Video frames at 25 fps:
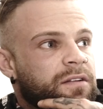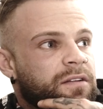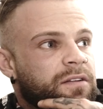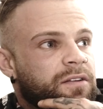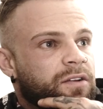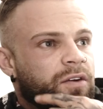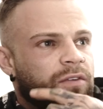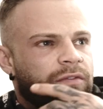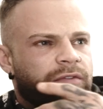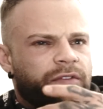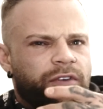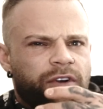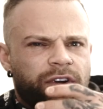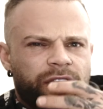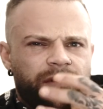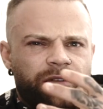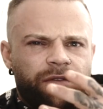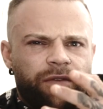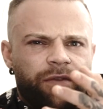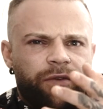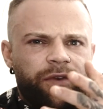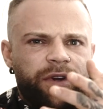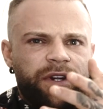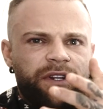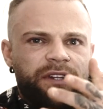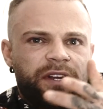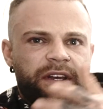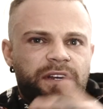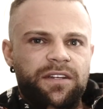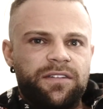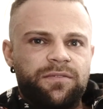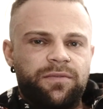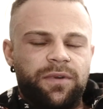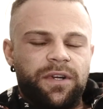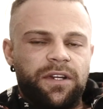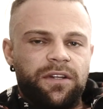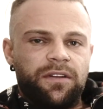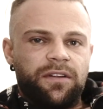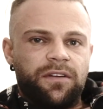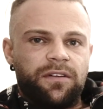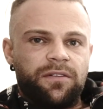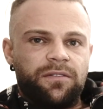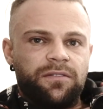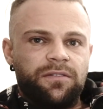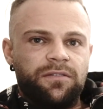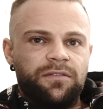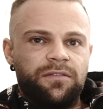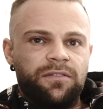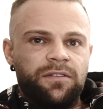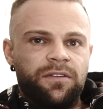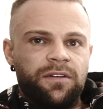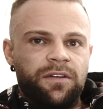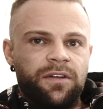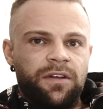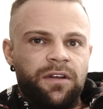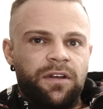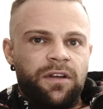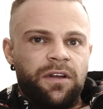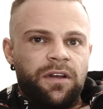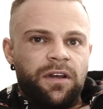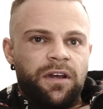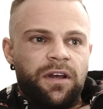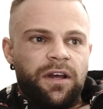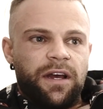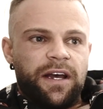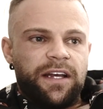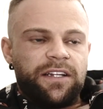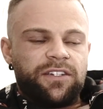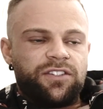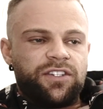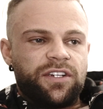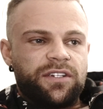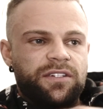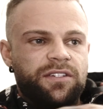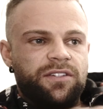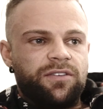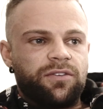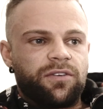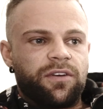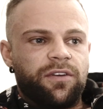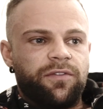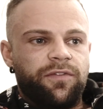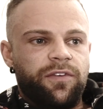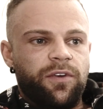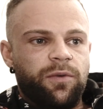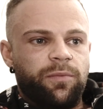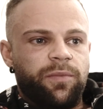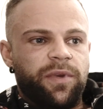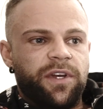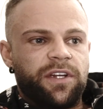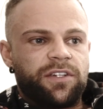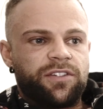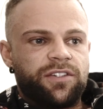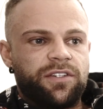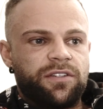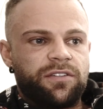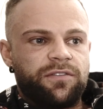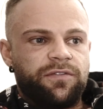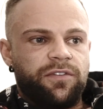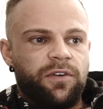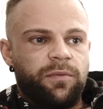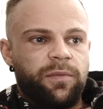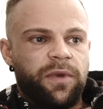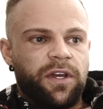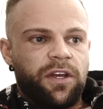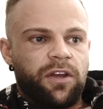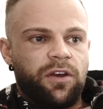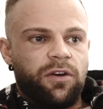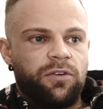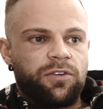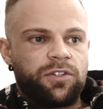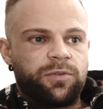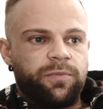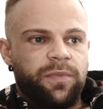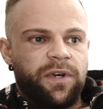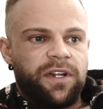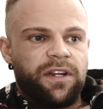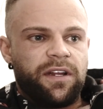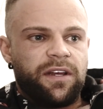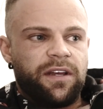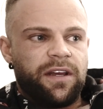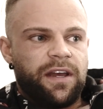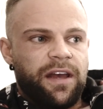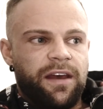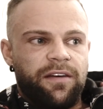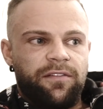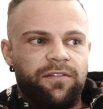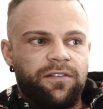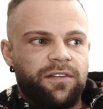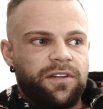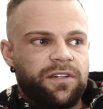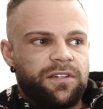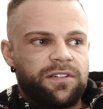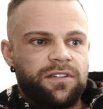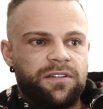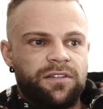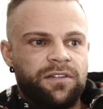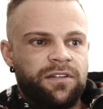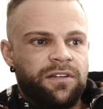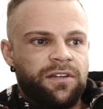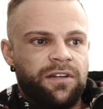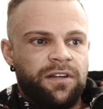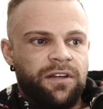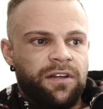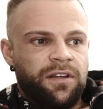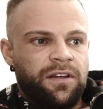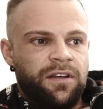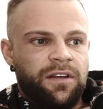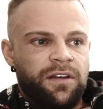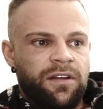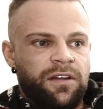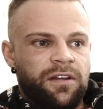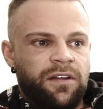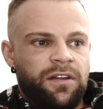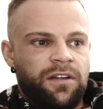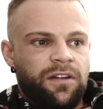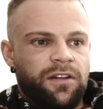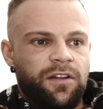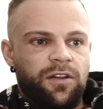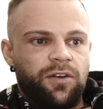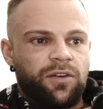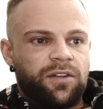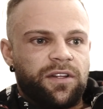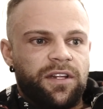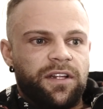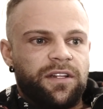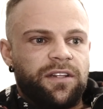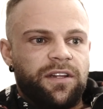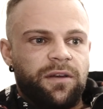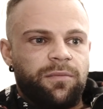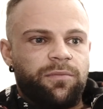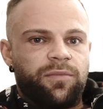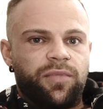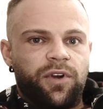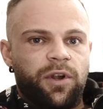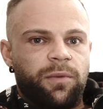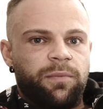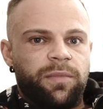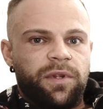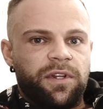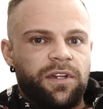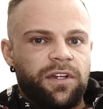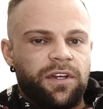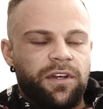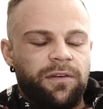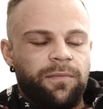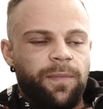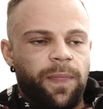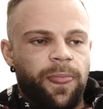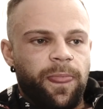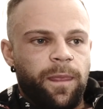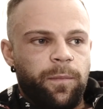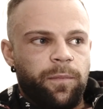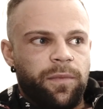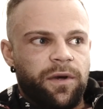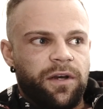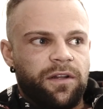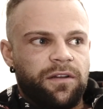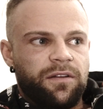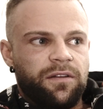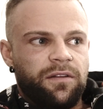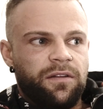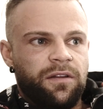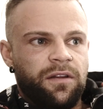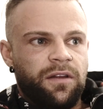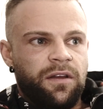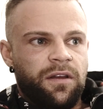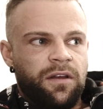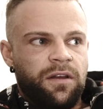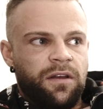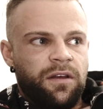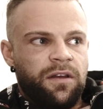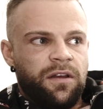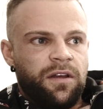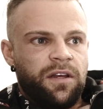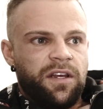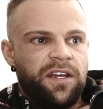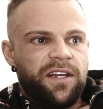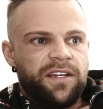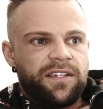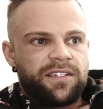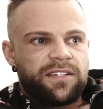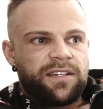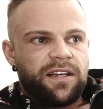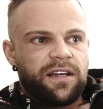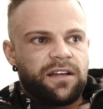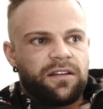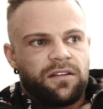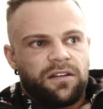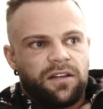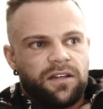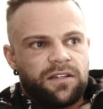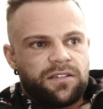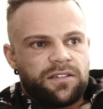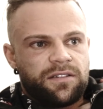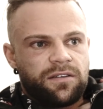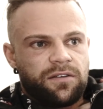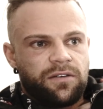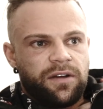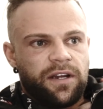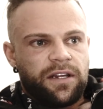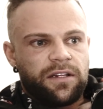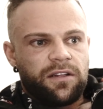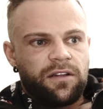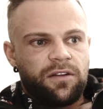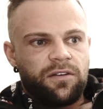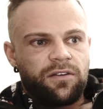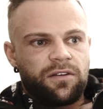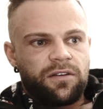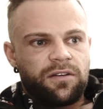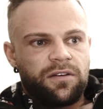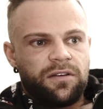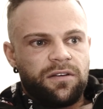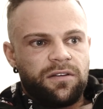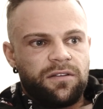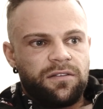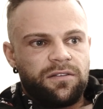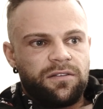No, for three days right now. I just took a few pictures for my coach, but I haven't looked at them properly. But he said it's a great look.